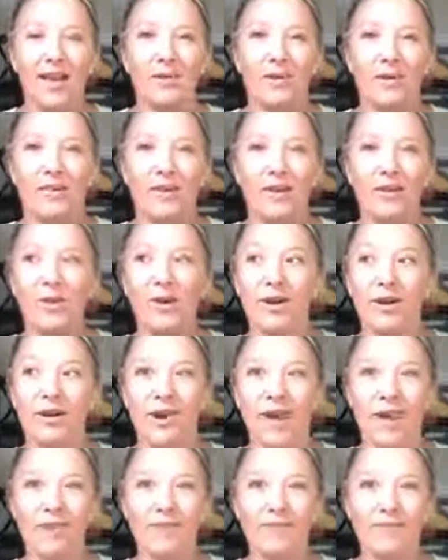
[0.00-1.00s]
Whenever I wear
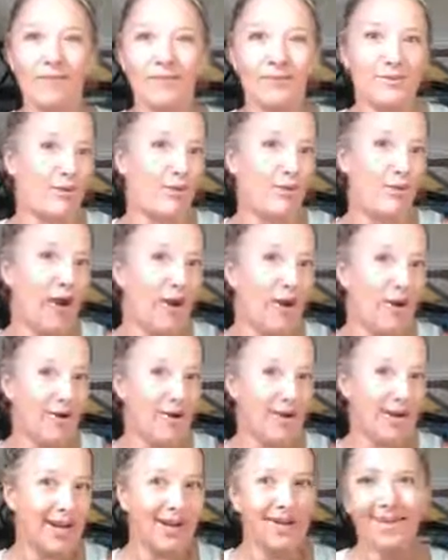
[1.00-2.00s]
it, I feel so
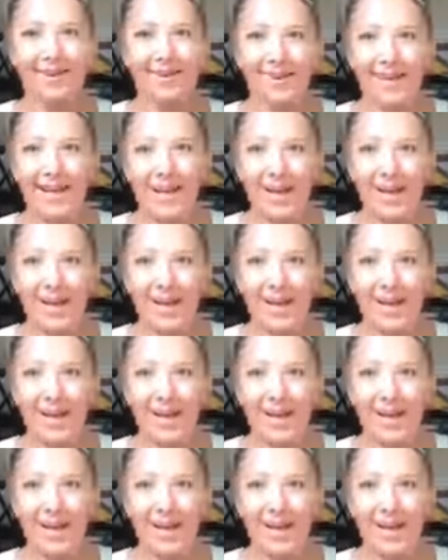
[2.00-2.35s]
proud, and